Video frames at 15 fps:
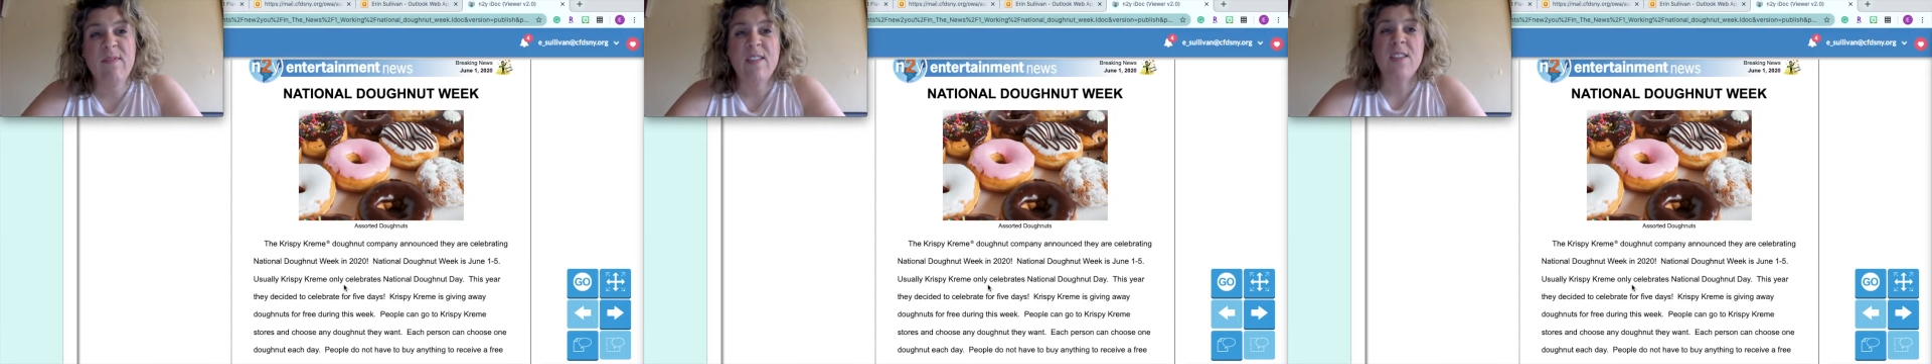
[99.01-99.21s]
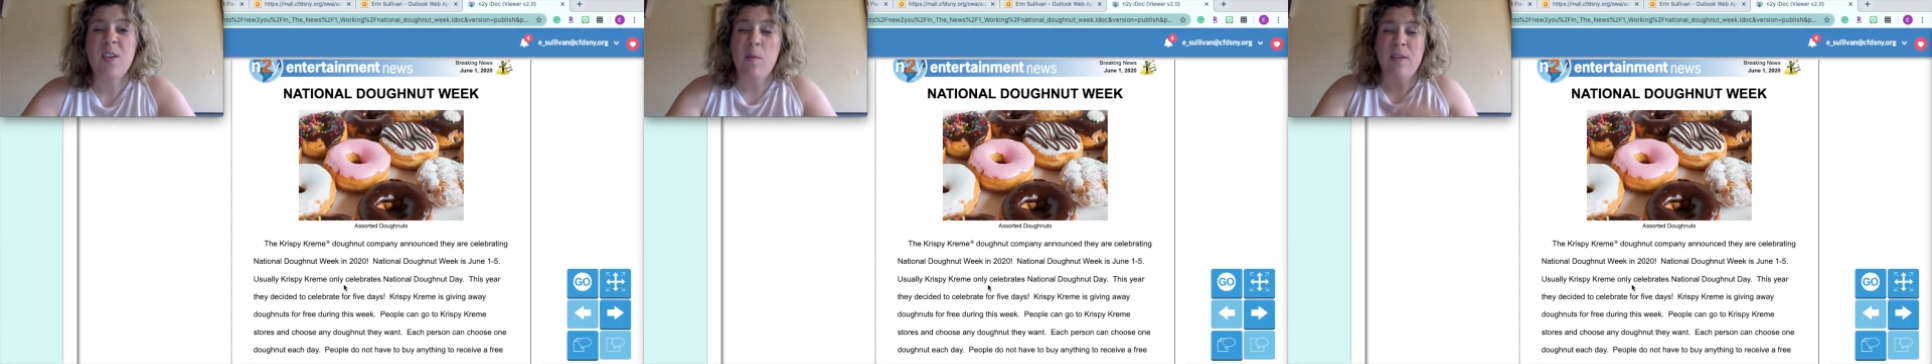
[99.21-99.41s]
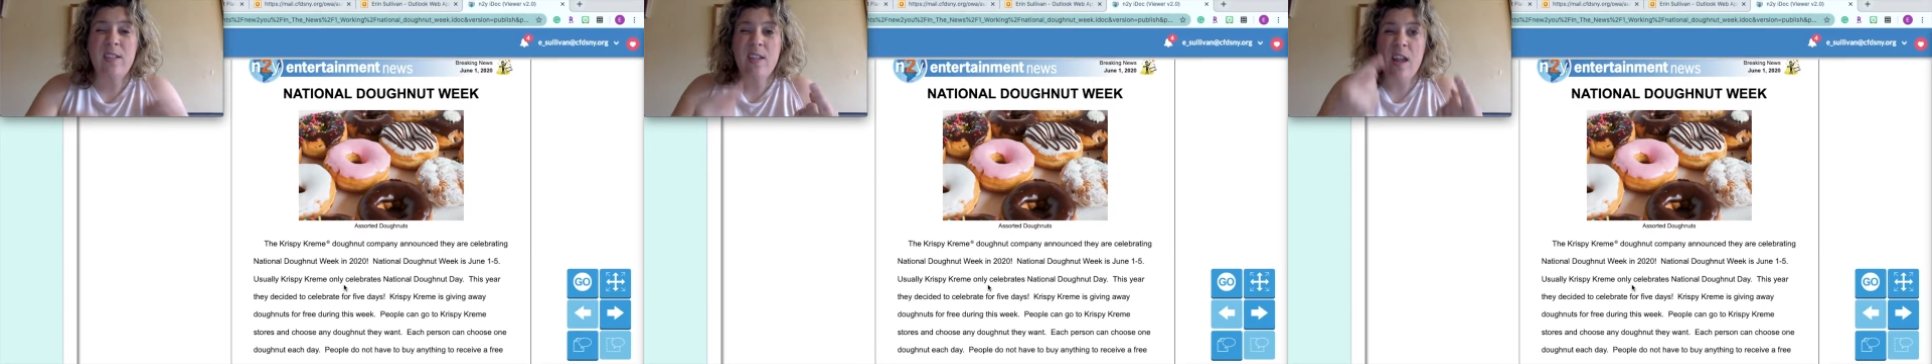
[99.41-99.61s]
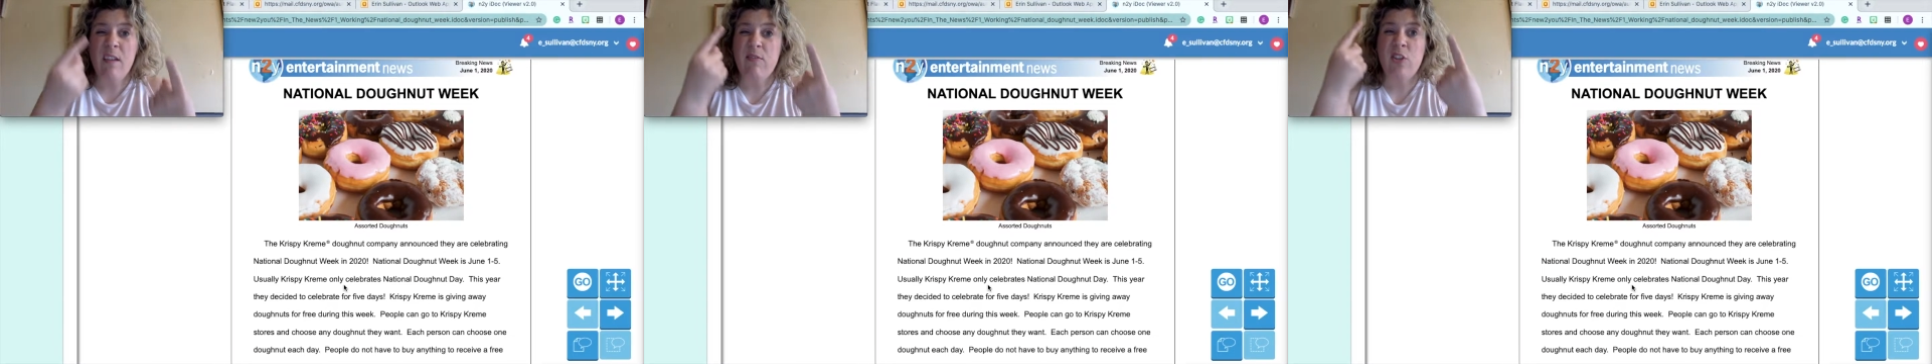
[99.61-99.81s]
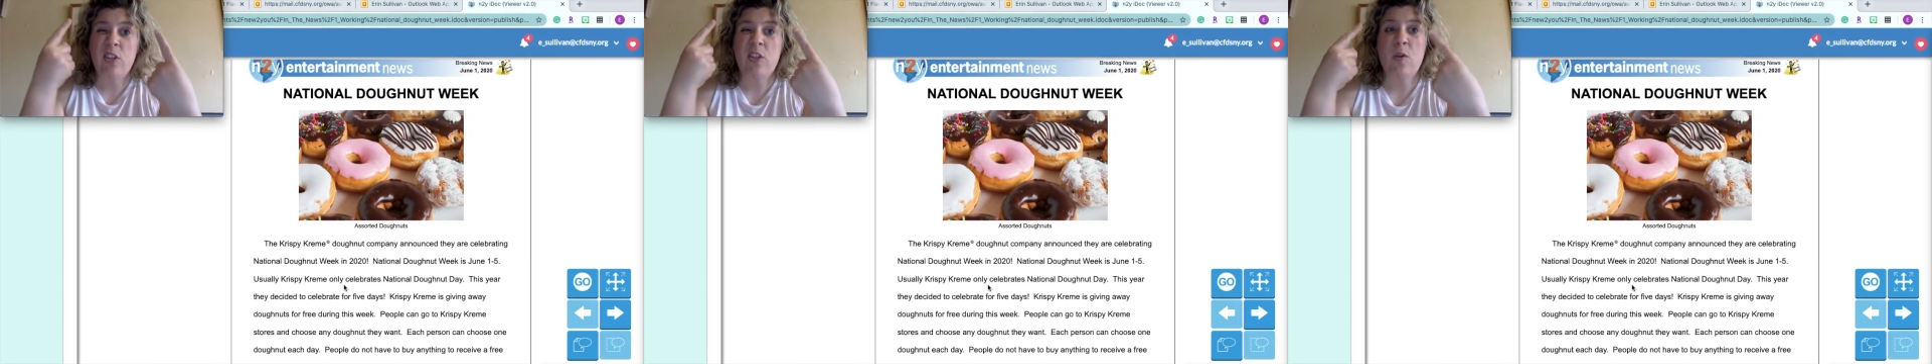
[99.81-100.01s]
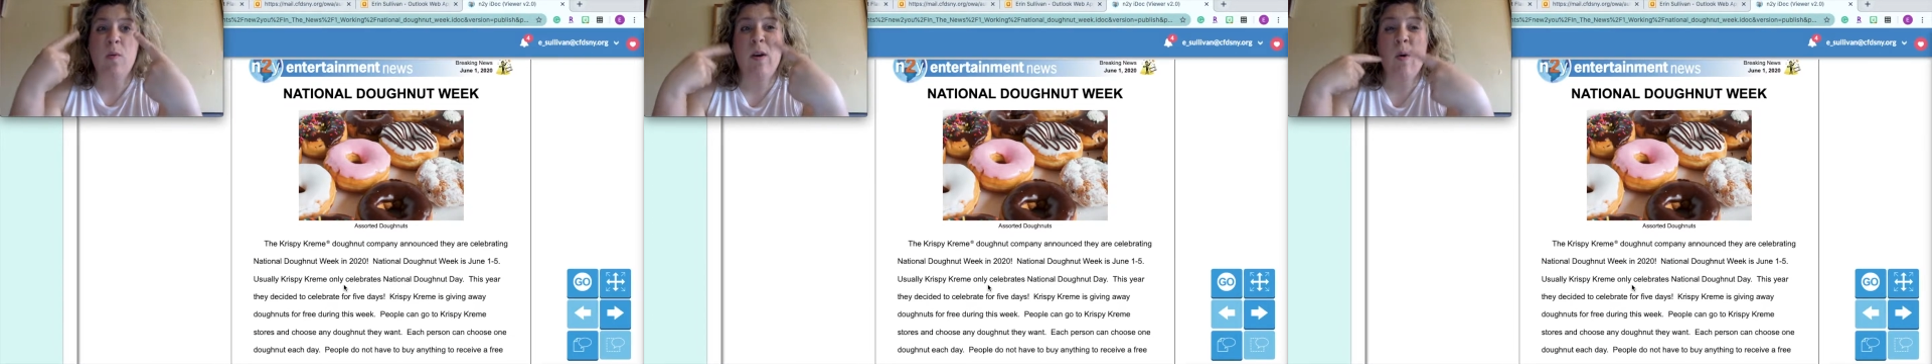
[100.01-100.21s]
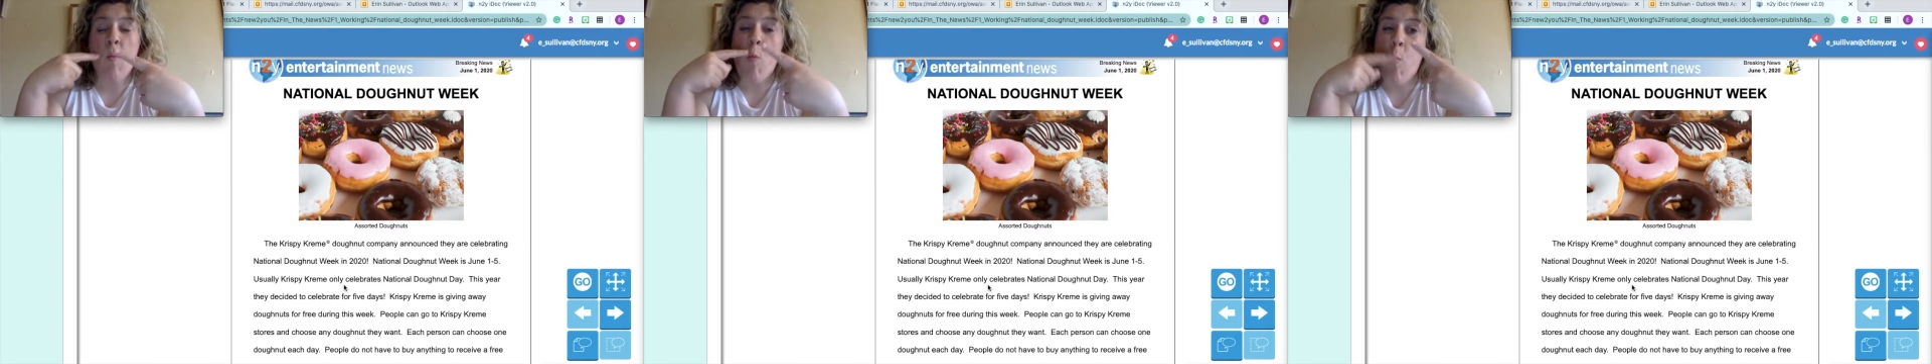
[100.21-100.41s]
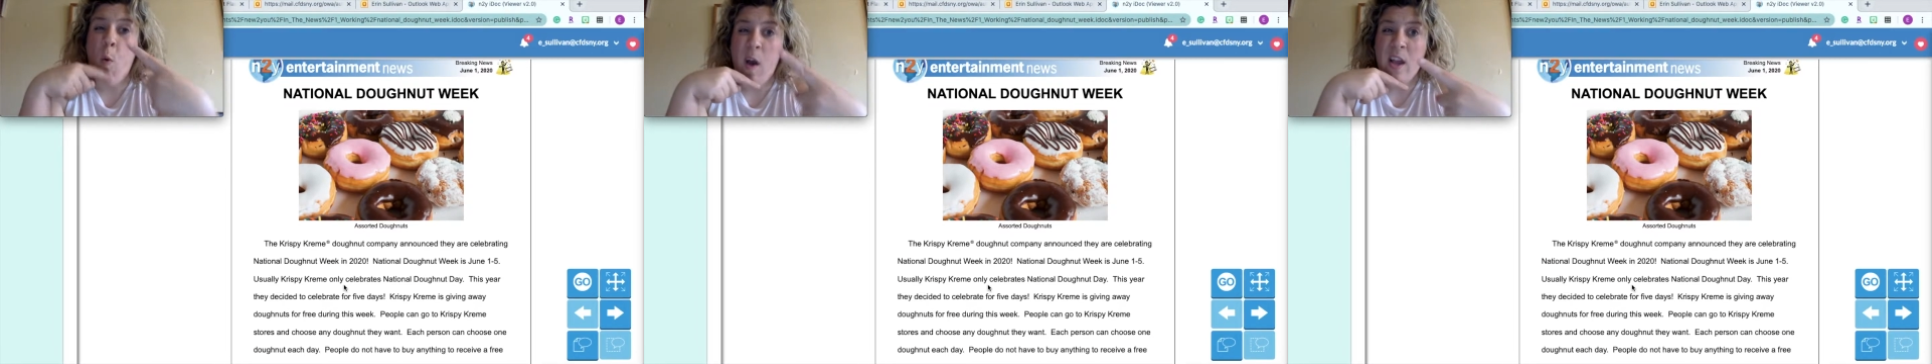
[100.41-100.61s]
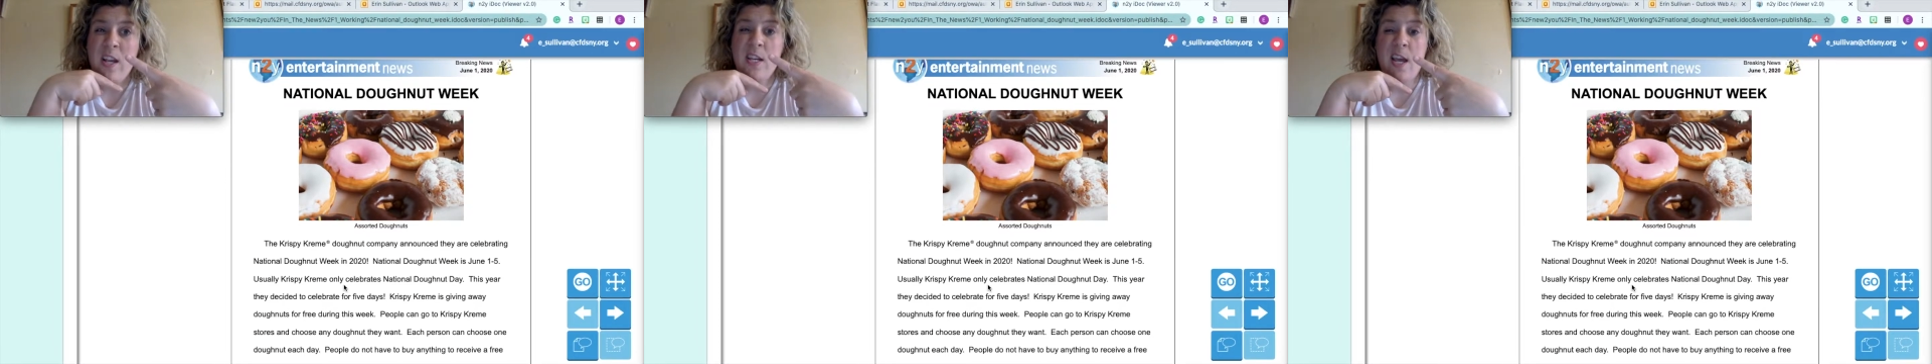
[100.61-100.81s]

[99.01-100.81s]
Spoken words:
So instead of just doing one